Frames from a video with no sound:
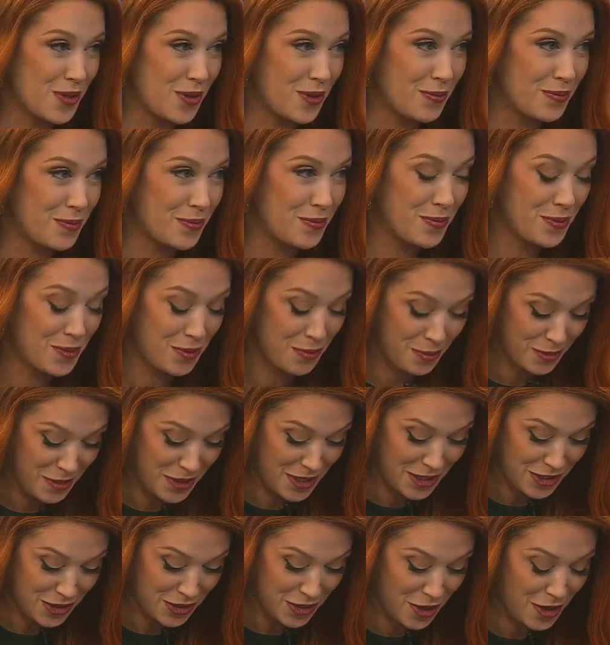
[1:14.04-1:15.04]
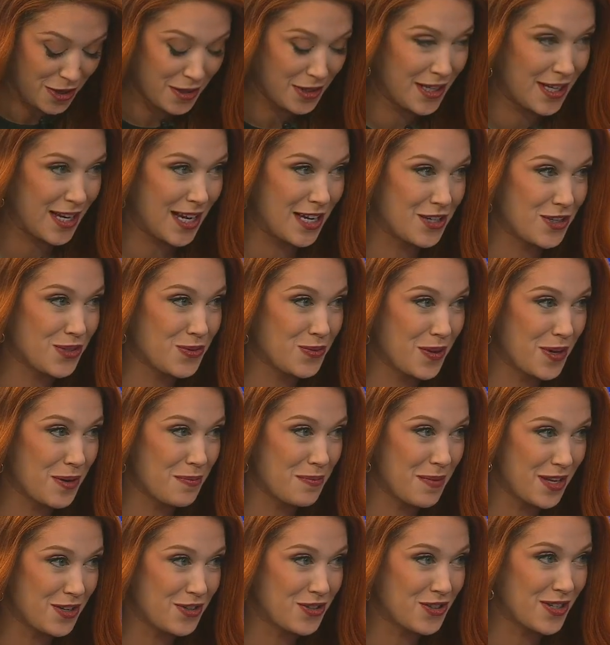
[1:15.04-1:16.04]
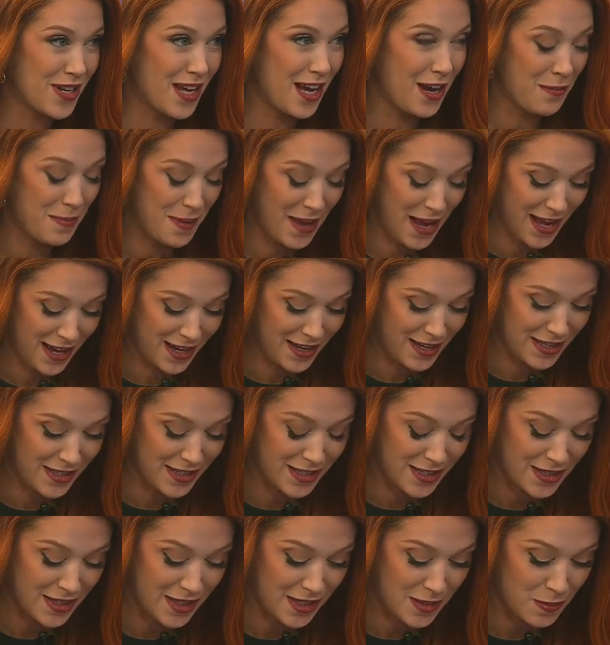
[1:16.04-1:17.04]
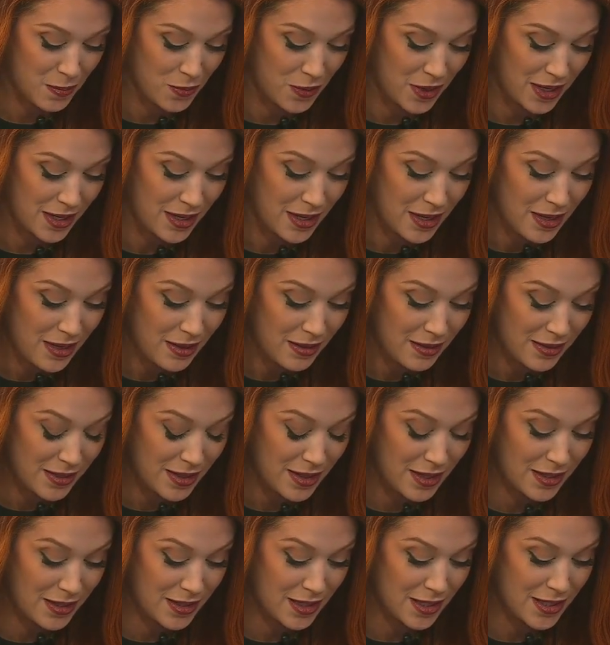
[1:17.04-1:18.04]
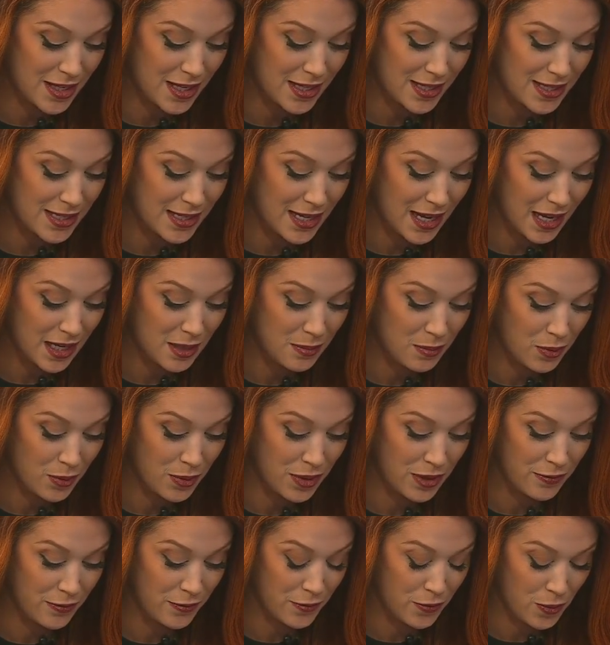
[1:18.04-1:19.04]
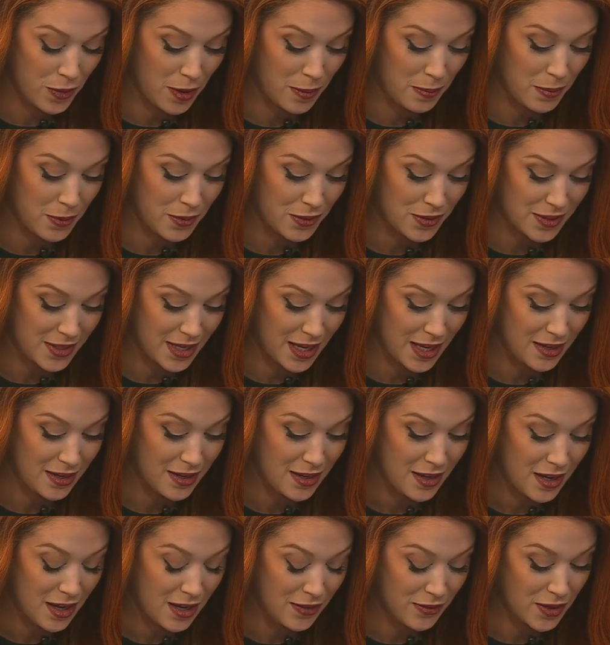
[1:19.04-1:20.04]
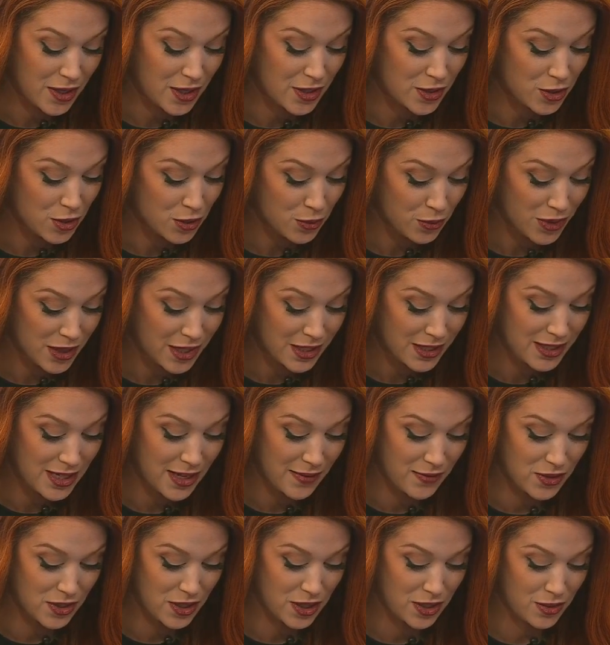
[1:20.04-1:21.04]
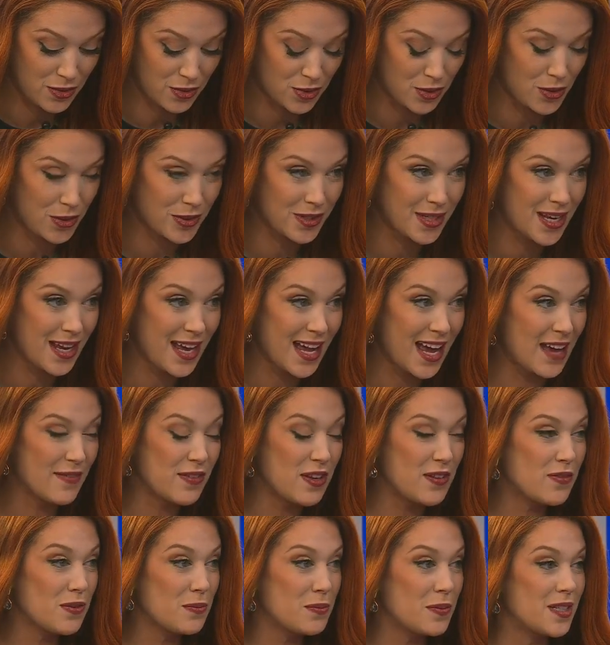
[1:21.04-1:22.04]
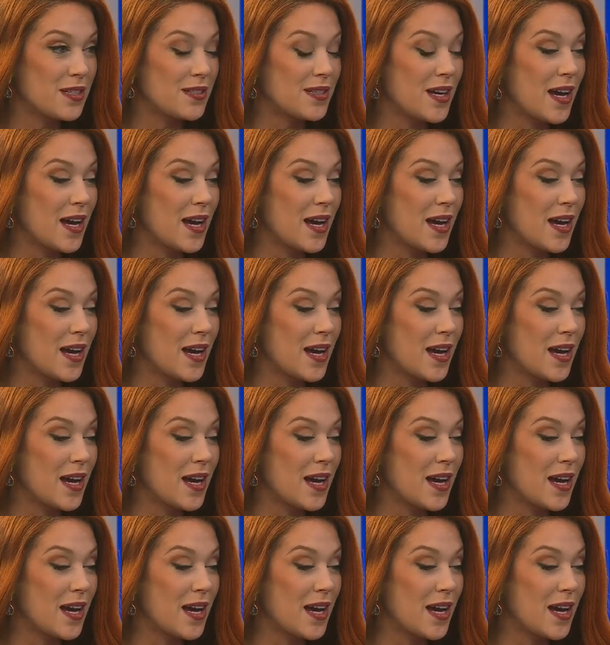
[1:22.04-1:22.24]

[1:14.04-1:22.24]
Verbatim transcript: are they're pretty startling i just want to mention how bad it is at this point the cdc says 9.4% of kids 3 to 17 years old have even been